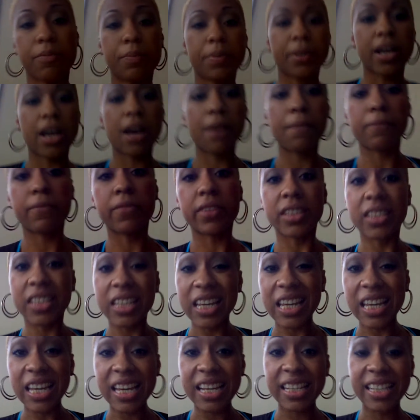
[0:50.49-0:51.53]
become
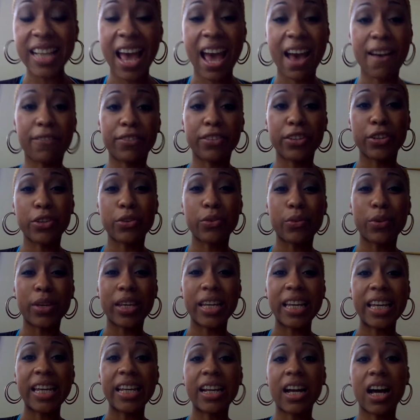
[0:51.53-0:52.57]
fatigued after you
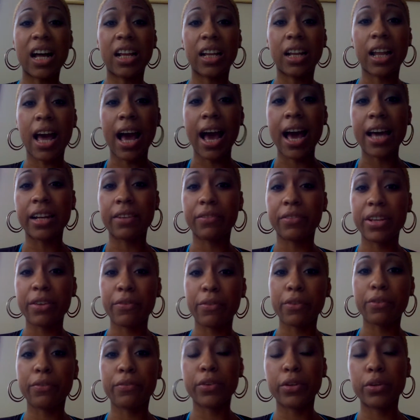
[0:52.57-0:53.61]
eat a lot of
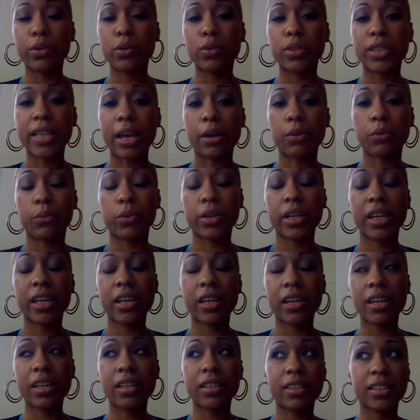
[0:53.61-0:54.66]
different foods like
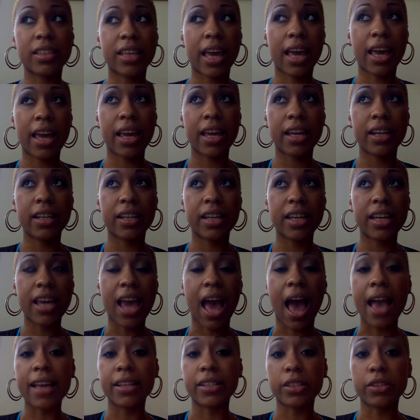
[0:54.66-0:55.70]
wings, candy,
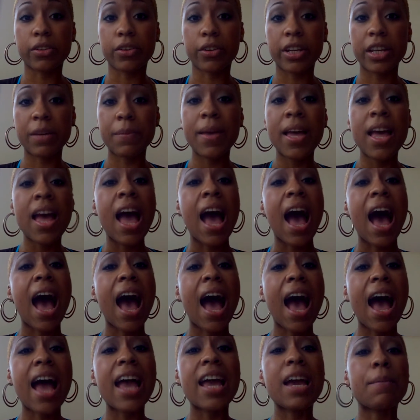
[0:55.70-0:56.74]
ice cream.
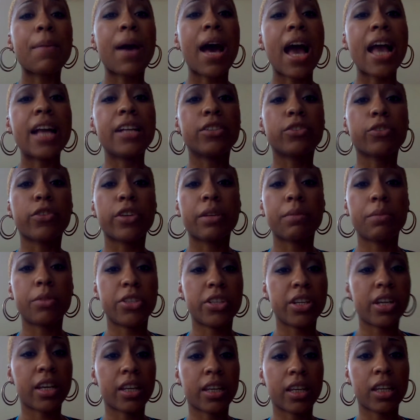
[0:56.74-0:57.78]
I am an ice cream
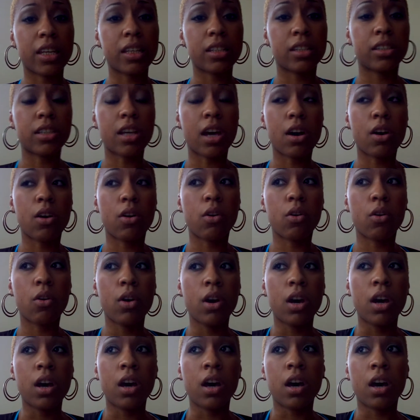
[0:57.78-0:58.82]
junkie, so
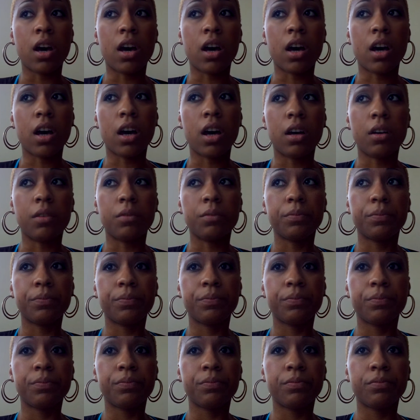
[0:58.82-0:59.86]
um,
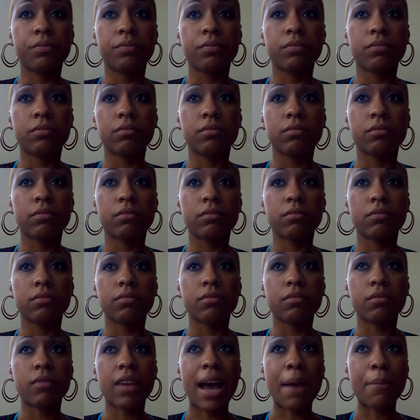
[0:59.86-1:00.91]

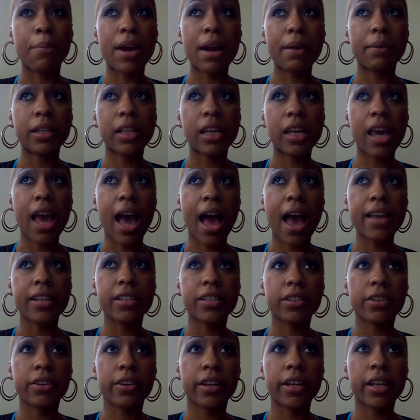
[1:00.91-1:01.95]
I probably eat
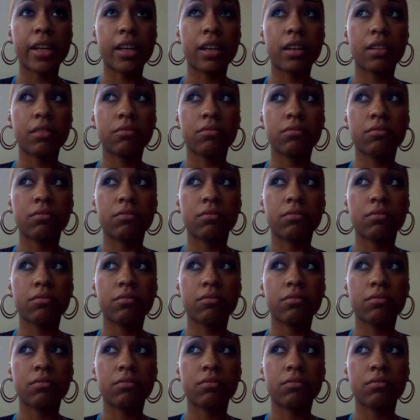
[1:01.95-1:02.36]
ice cream